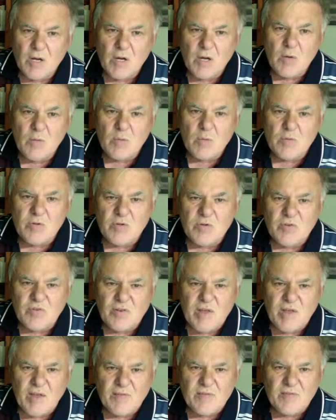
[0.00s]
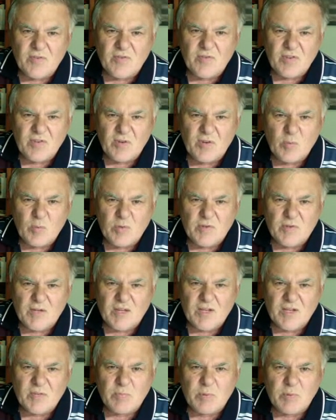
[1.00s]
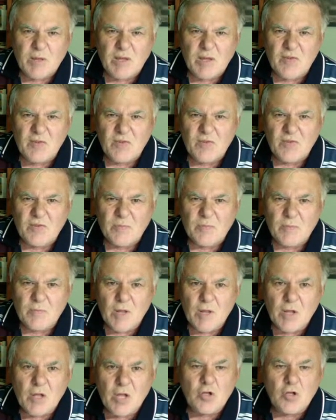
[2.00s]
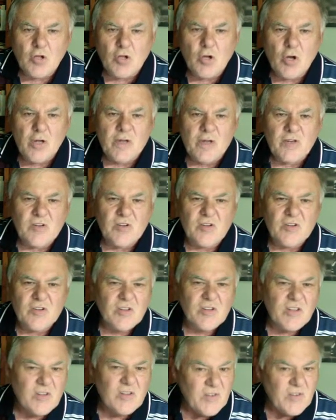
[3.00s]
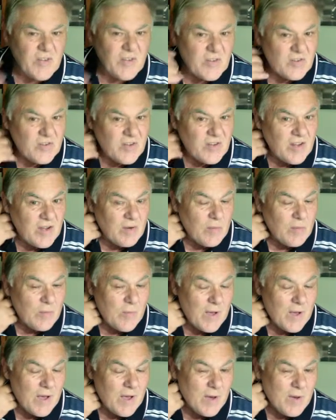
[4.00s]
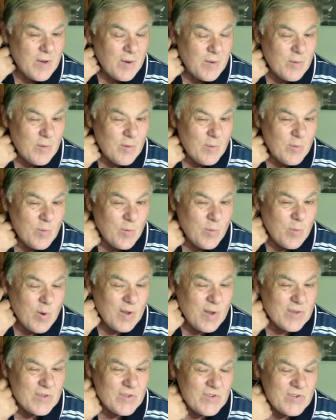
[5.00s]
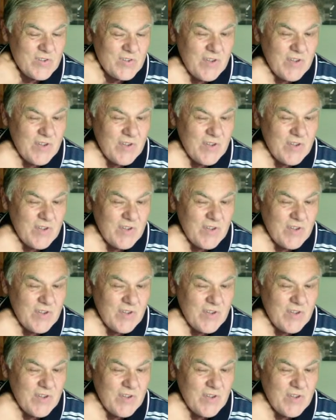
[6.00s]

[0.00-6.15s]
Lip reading: We'll just have to see what takes place. Knight to d6. Now white's